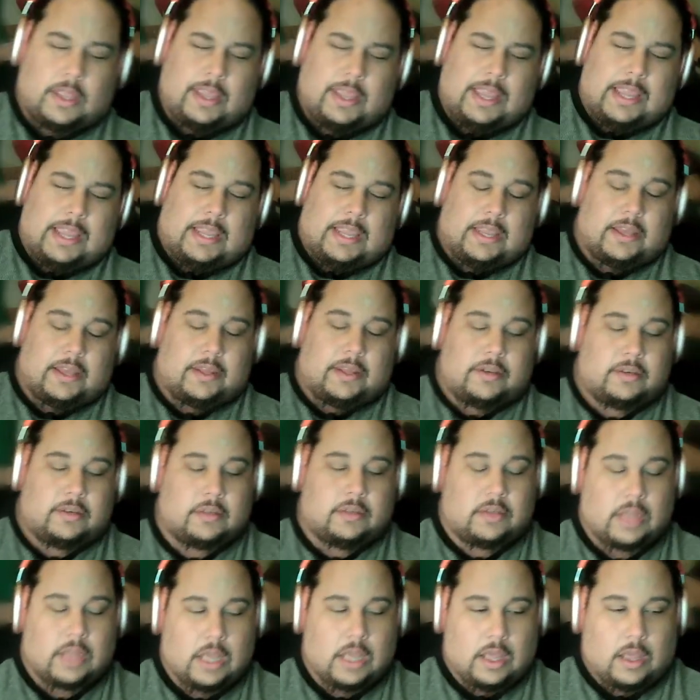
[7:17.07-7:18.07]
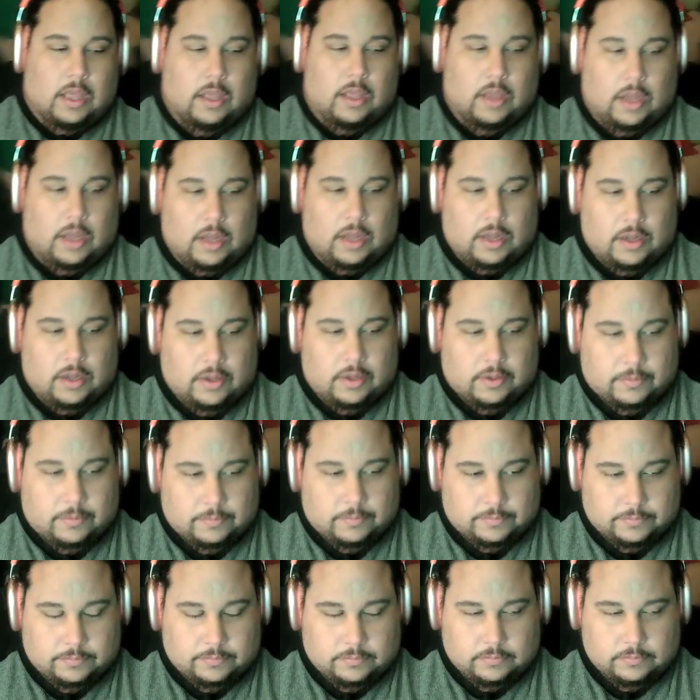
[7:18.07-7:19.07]
and
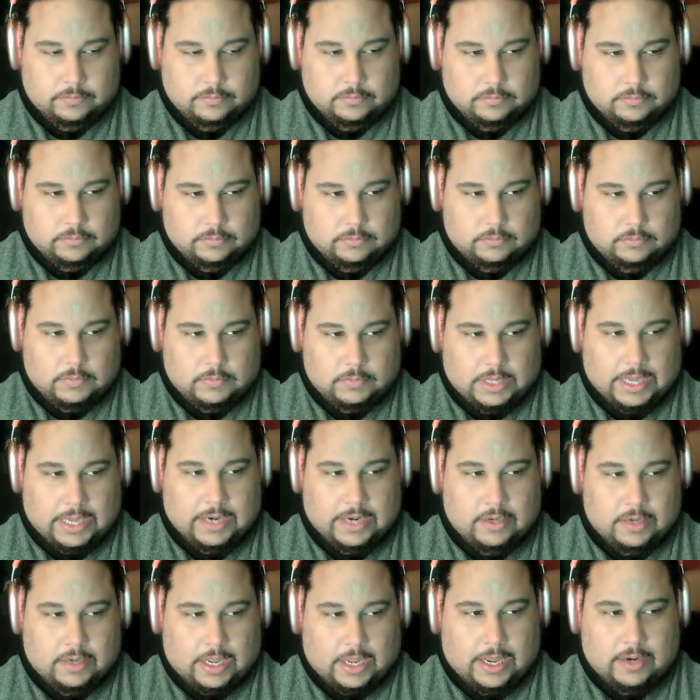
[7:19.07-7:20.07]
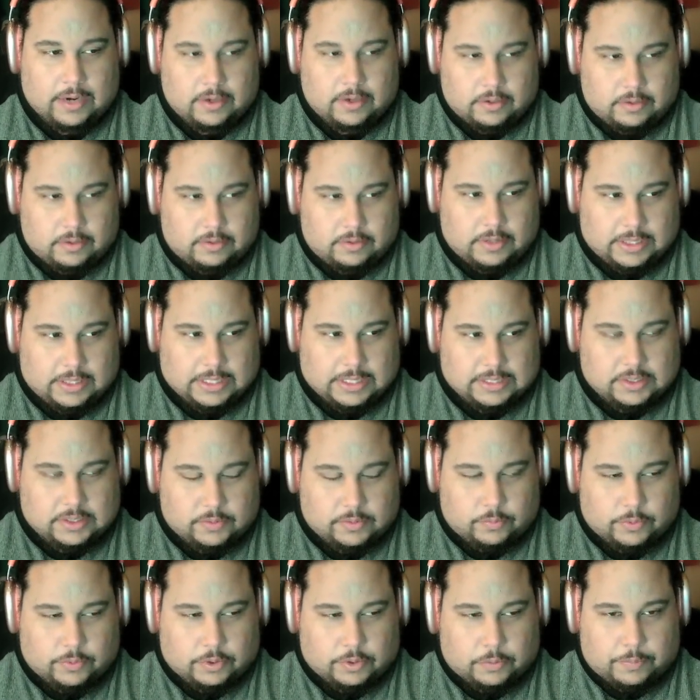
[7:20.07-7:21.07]
um and and this
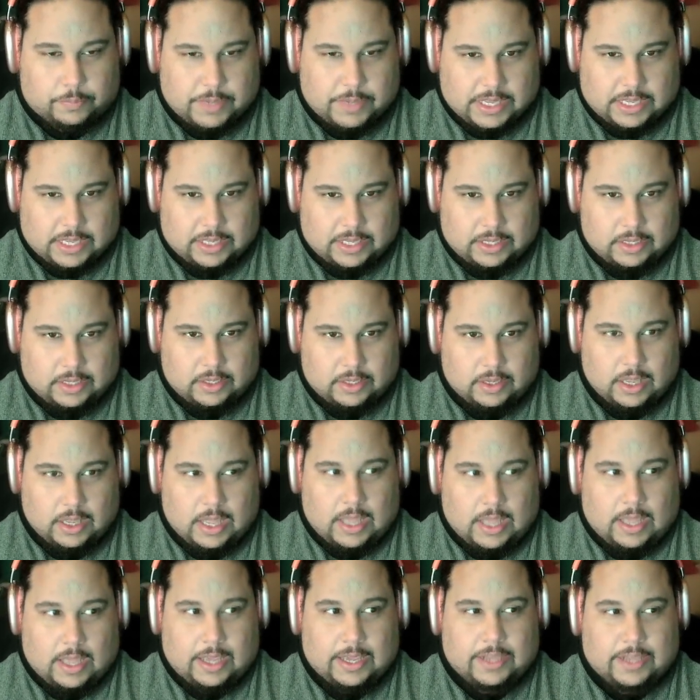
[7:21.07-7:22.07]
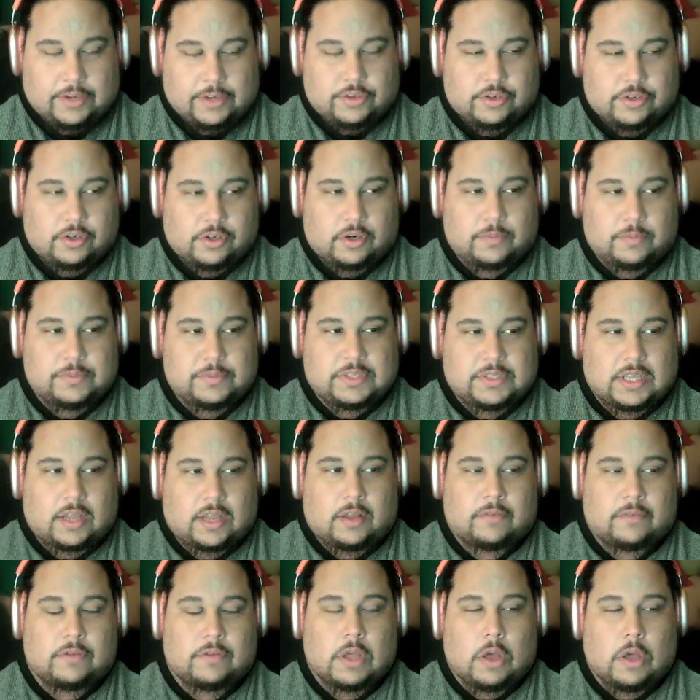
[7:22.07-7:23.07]
will be in terms
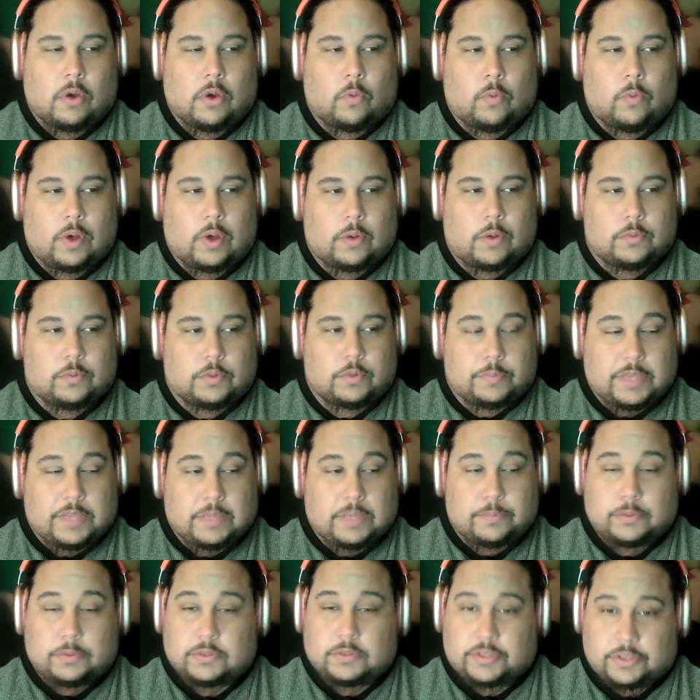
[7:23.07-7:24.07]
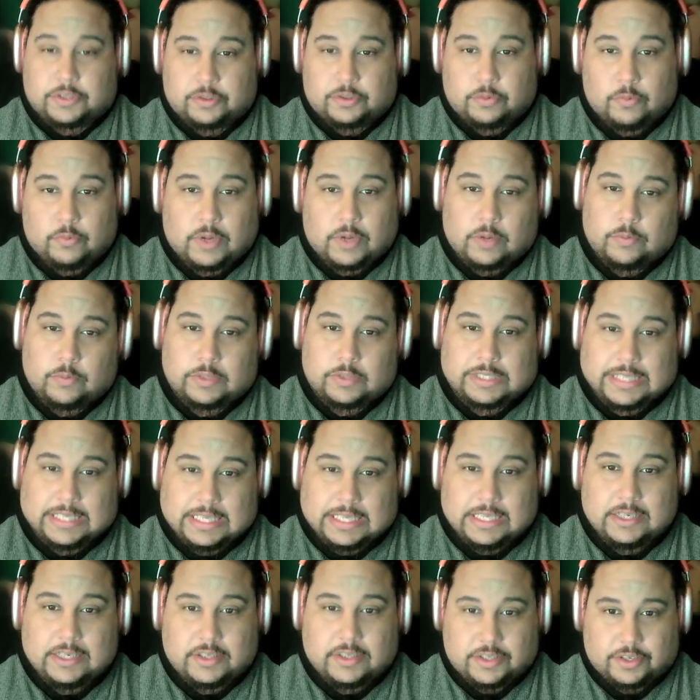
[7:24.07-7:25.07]
of what will people do what will
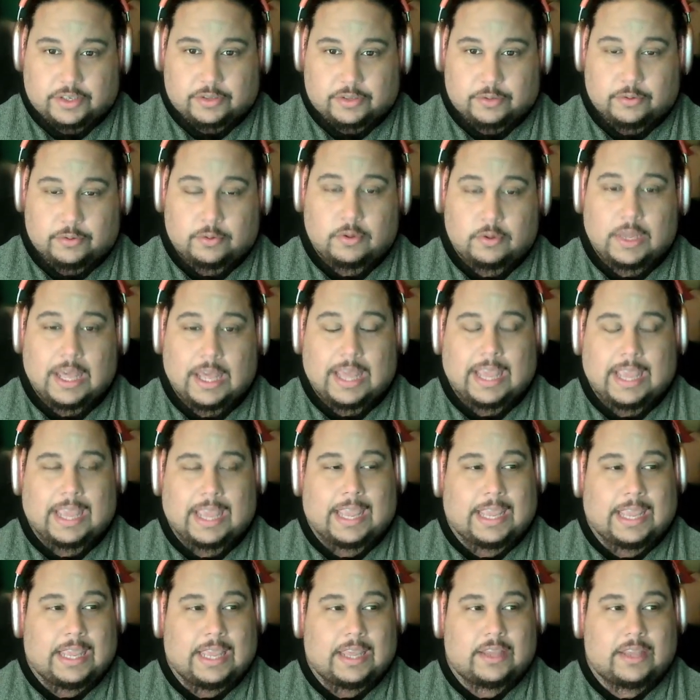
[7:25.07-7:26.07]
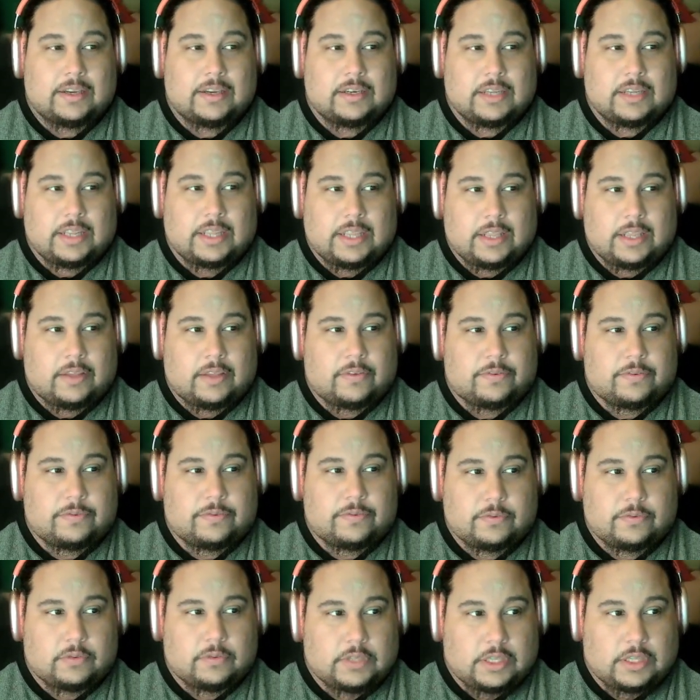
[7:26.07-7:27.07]
he do and
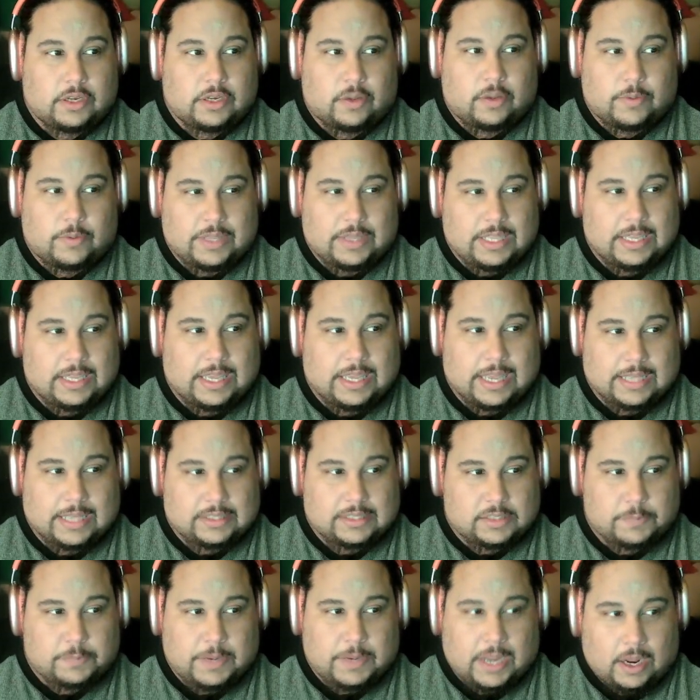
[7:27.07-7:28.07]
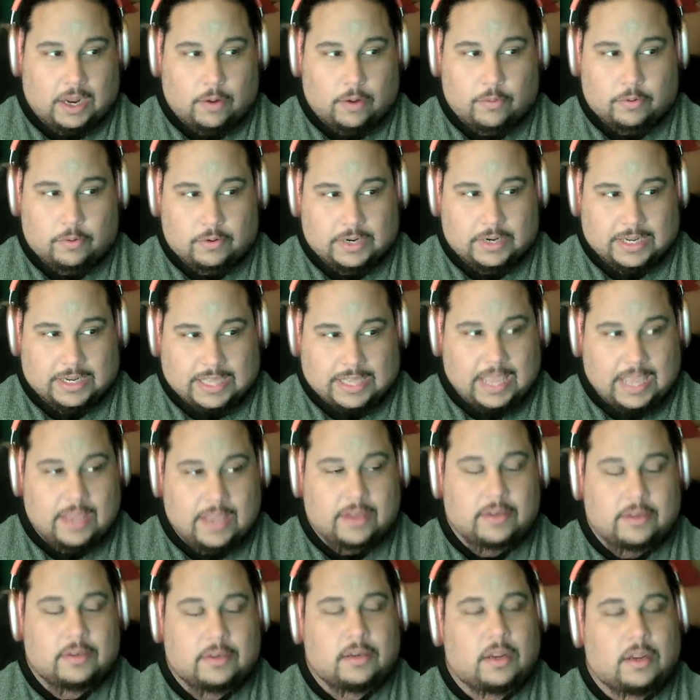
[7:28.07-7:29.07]
if you know he gets power
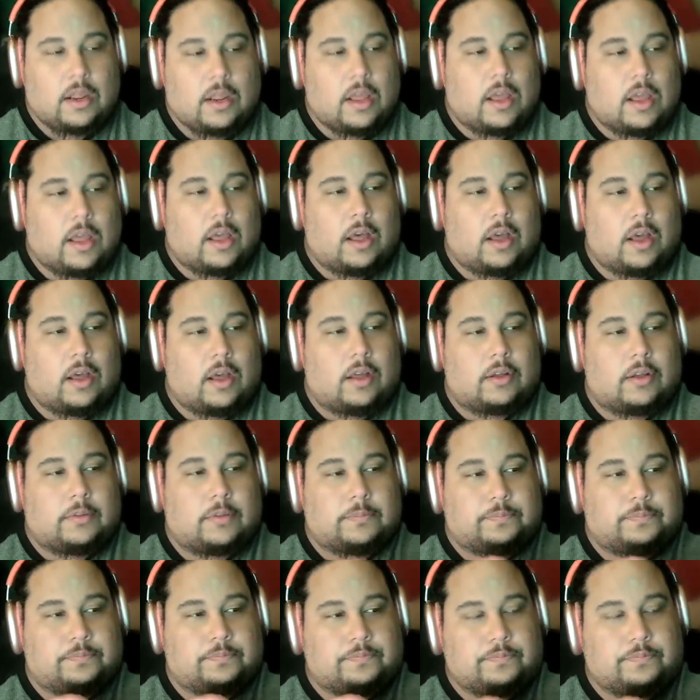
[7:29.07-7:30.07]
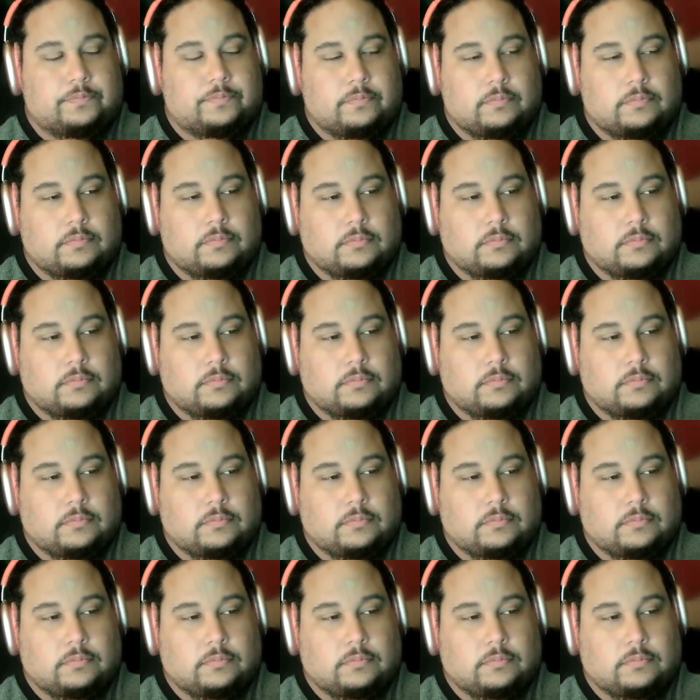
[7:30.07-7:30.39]
again um